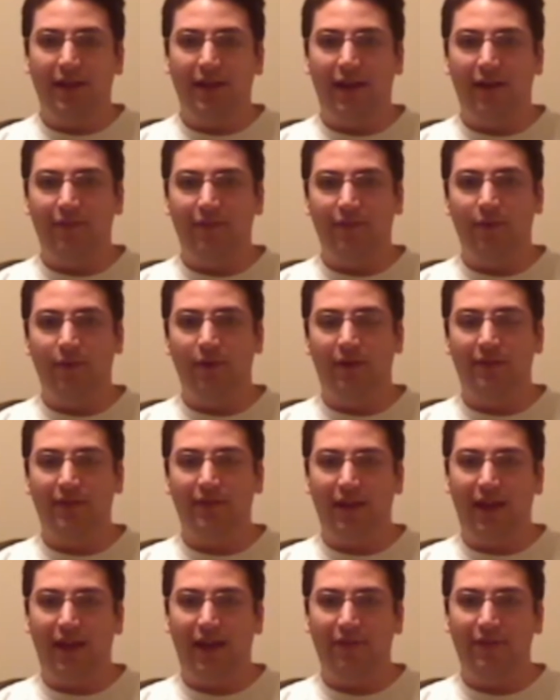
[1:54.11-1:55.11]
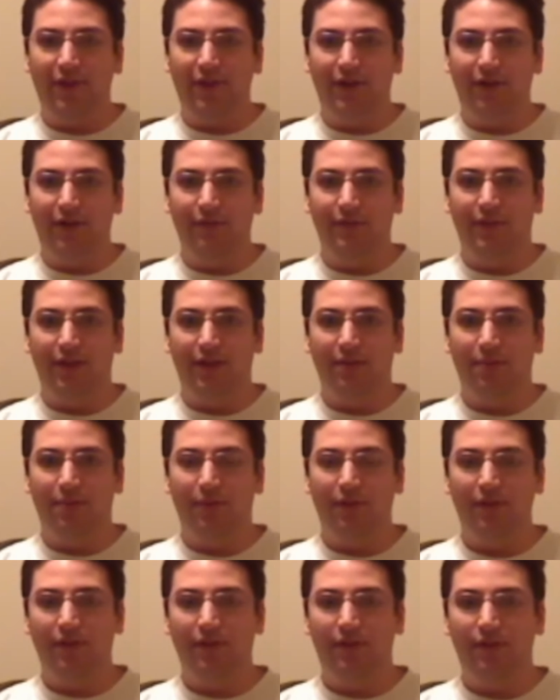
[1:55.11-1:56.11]
half-orcs, and half-elves, get a
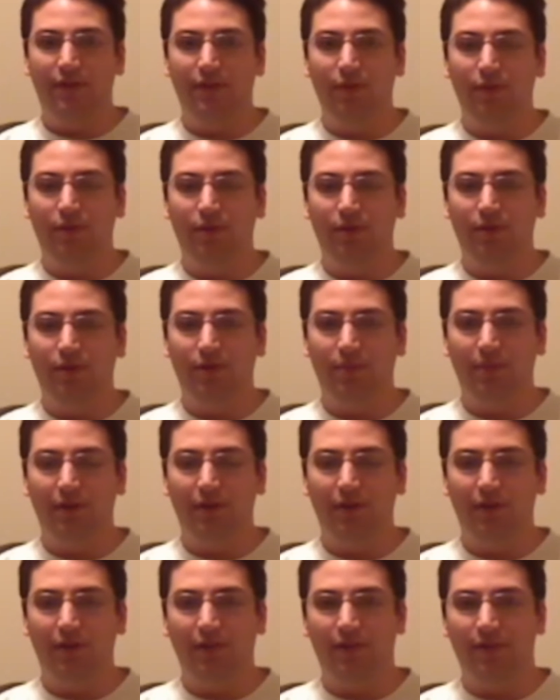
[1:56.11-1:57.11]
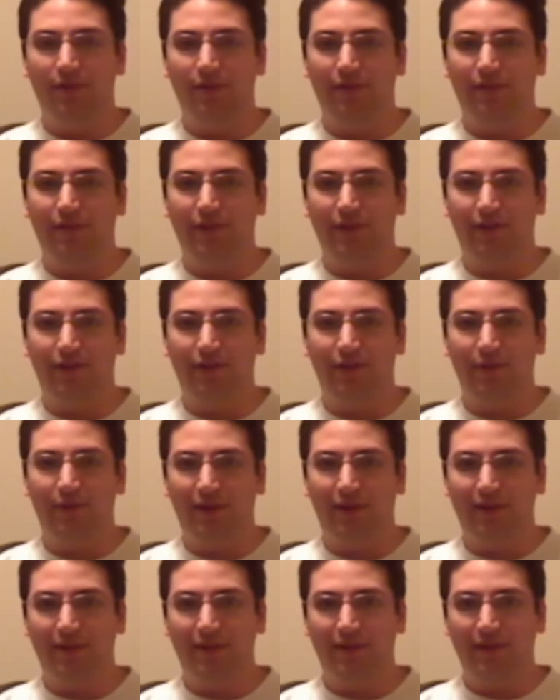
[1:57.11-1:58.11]
+2 to an ability score of their
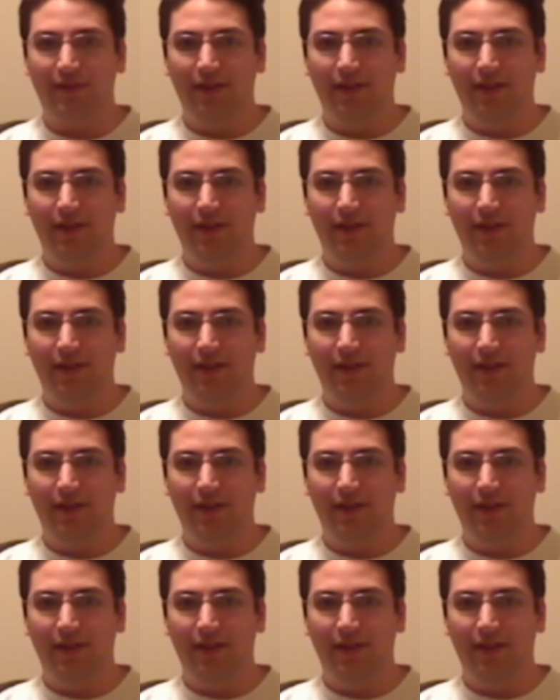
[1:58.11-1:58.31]
choice.